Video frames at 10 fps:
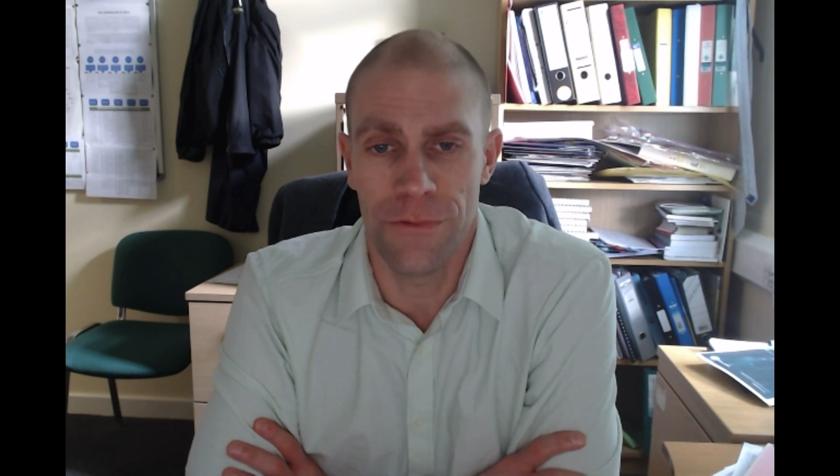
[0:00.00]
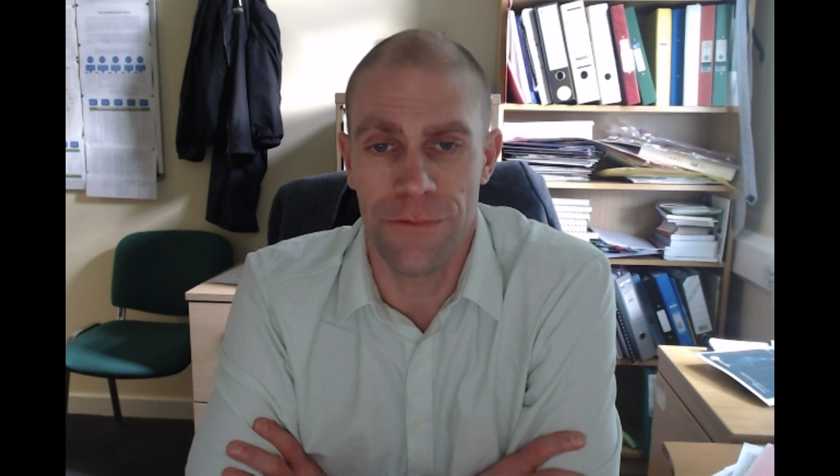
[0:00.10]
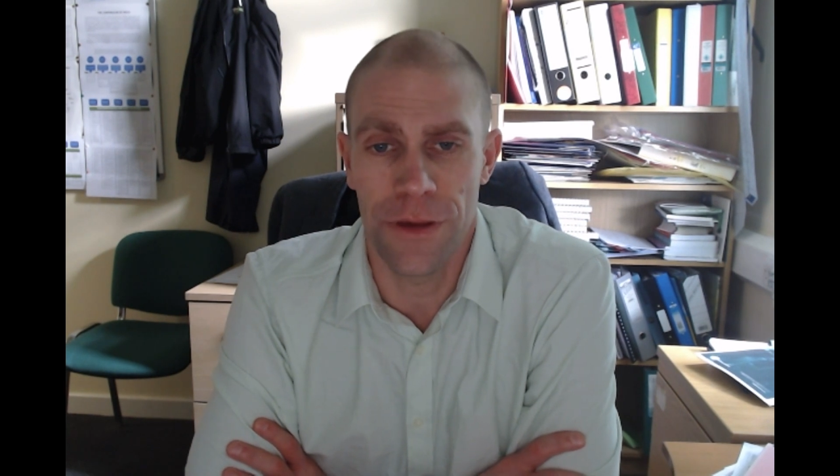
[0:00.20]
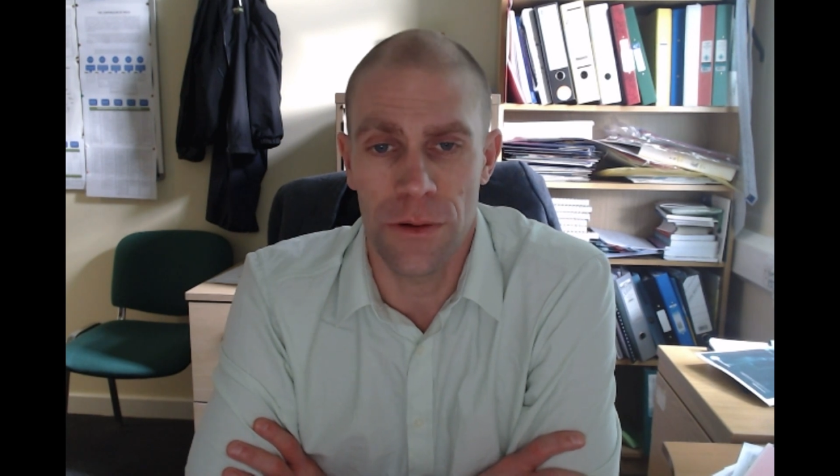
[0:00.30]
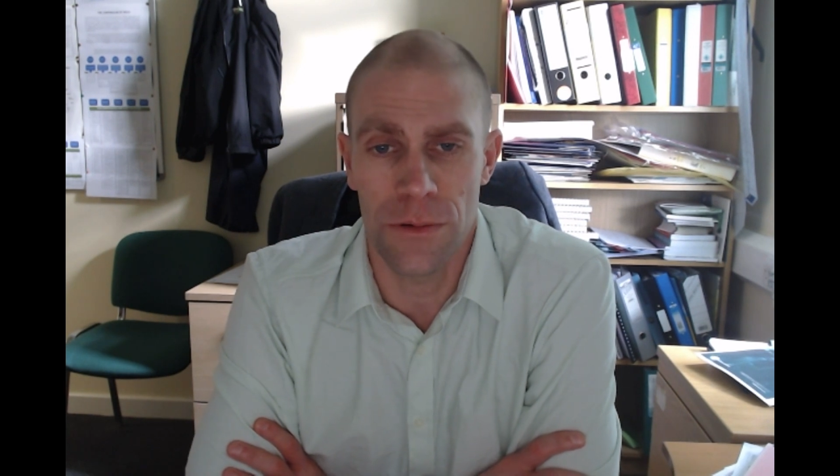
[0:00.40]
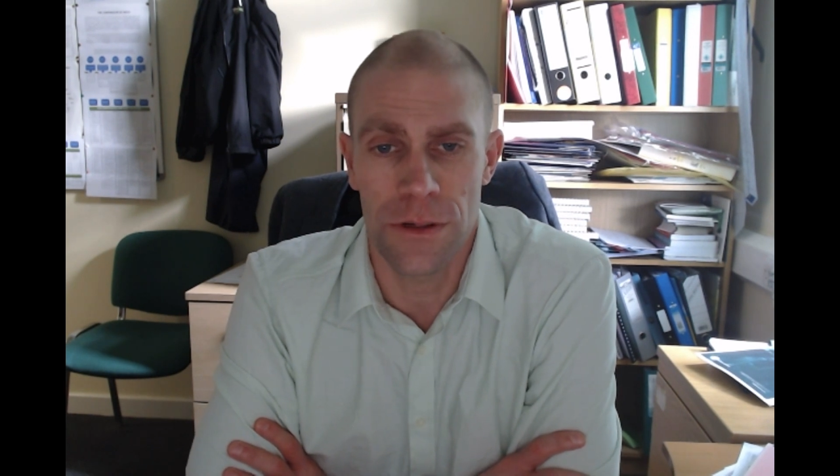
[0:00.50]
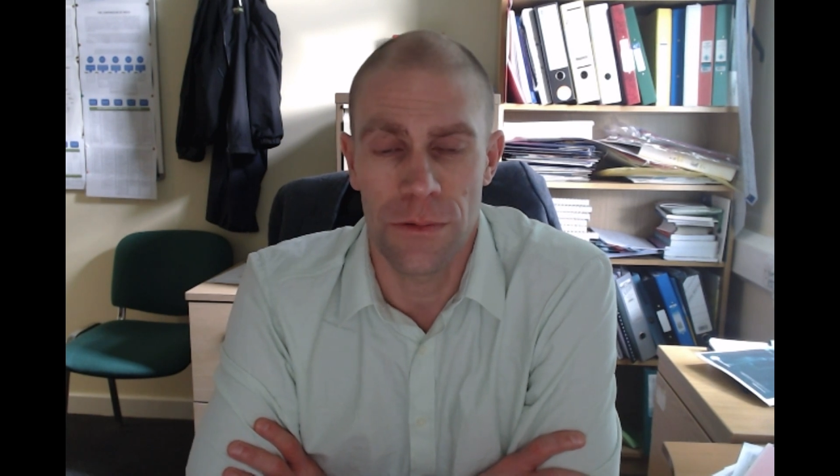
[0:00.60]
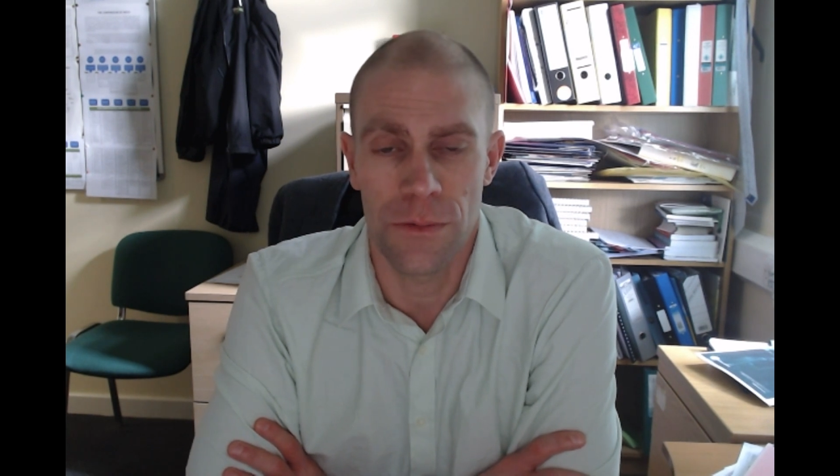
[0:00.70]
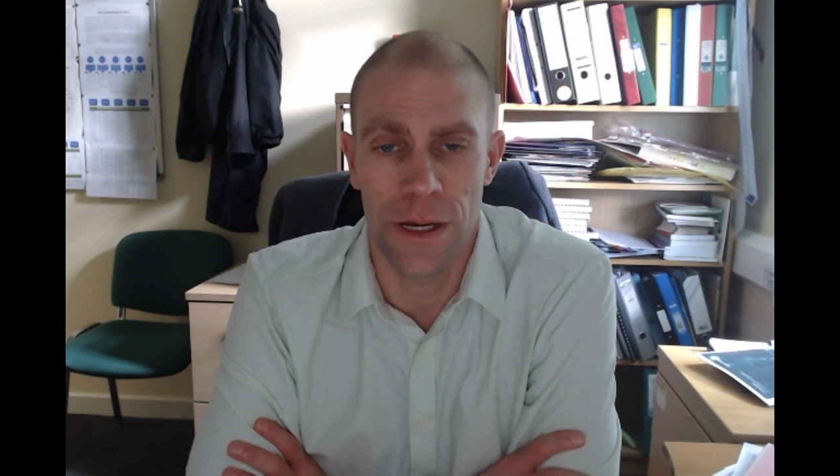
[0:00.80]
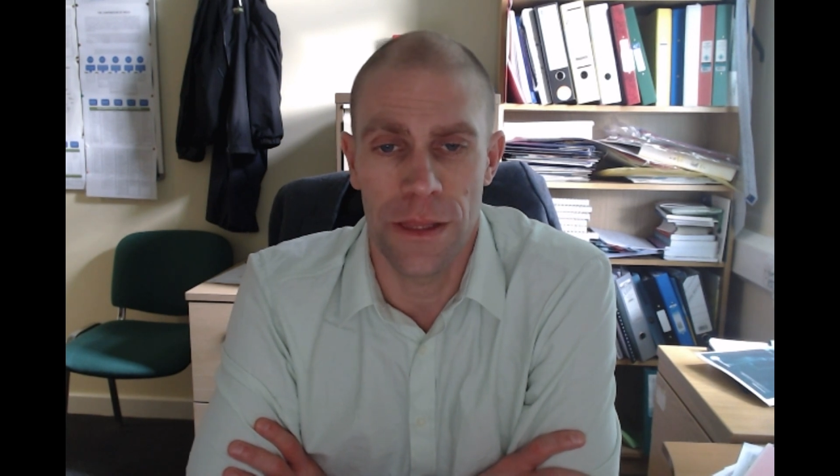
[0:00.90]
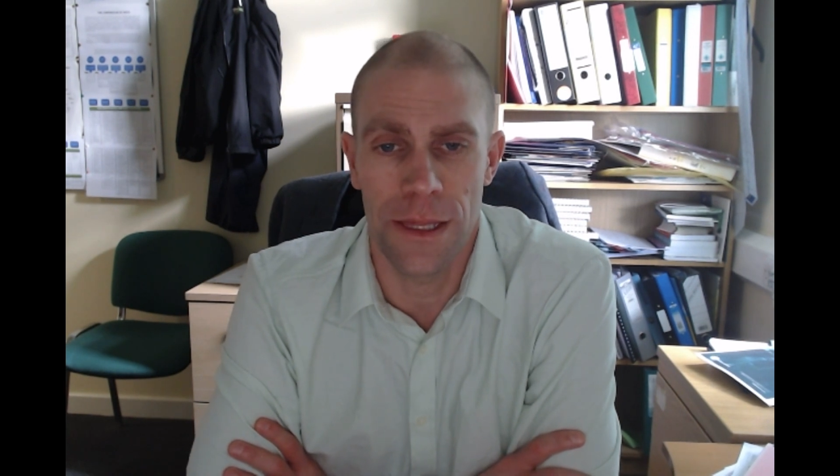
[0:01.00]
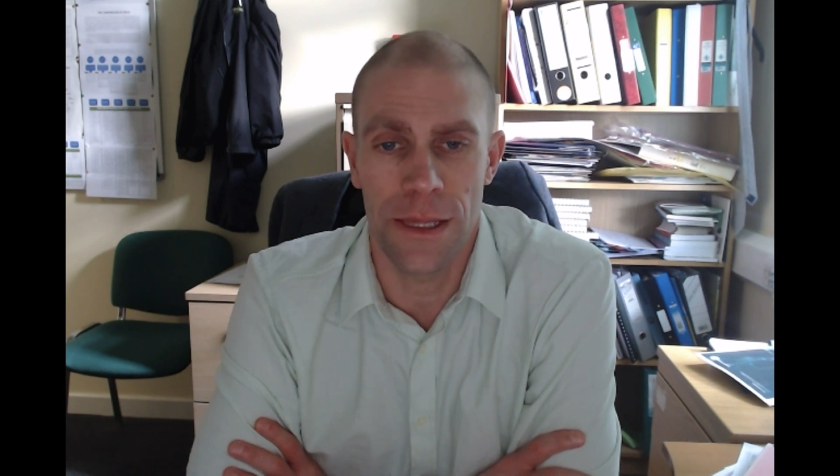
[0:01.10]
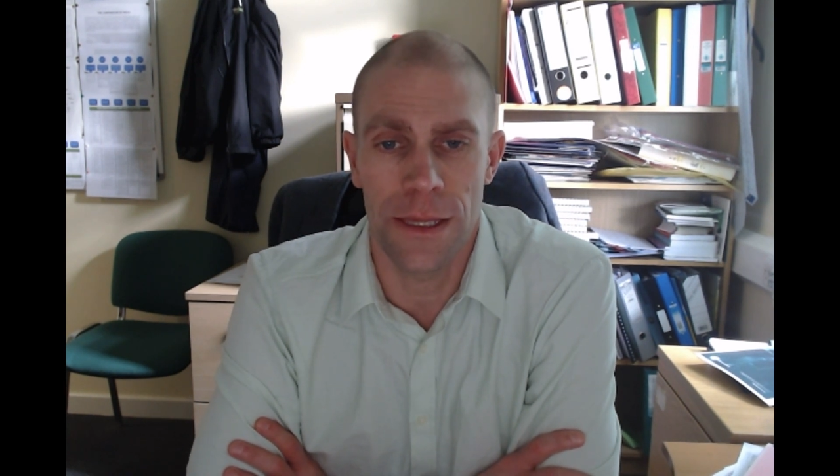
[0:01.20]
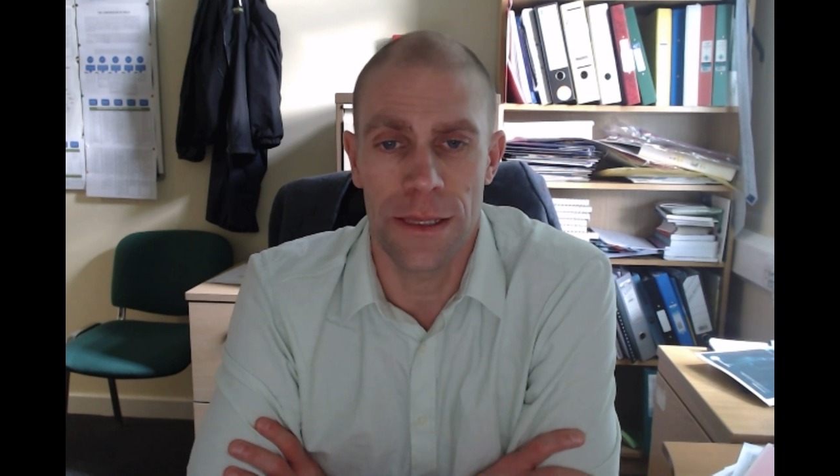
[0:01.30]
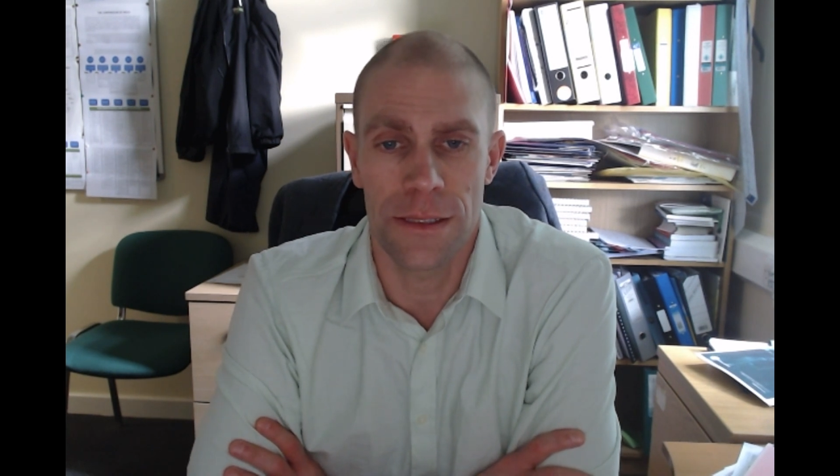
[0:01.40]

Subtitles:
the field where the